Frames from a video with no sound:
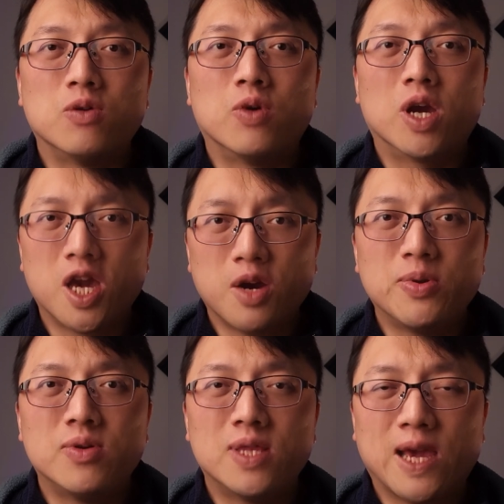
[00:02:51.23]
will help
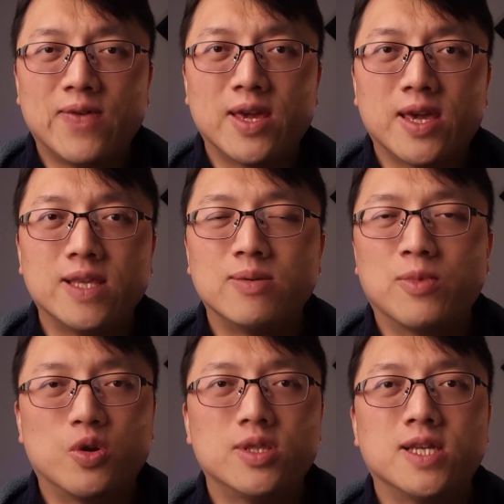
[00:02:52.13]
you navigate
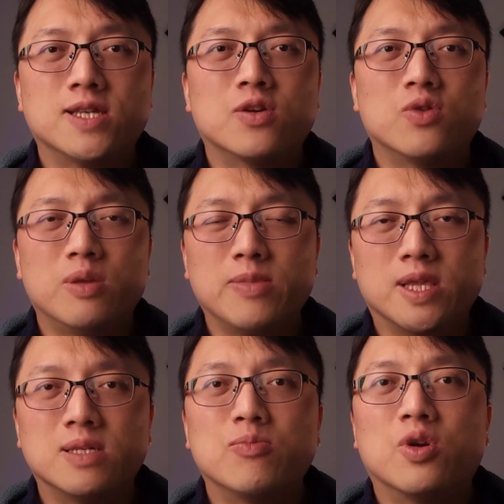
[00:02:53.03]
moral
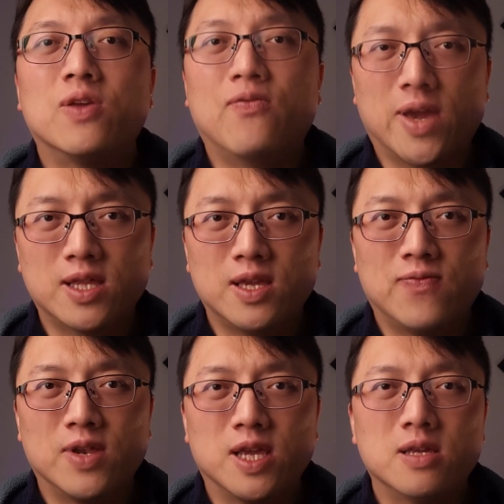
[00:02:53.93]
disagreements more
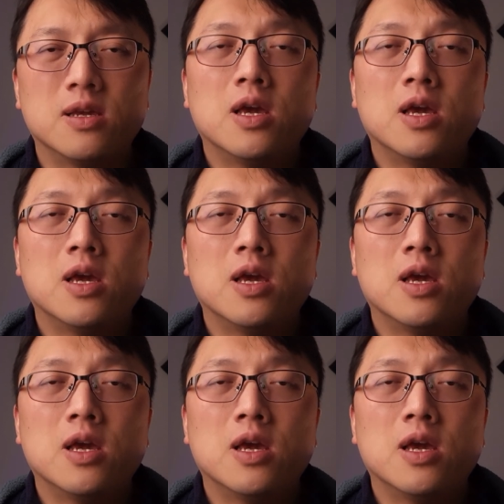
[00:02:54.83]
effectively.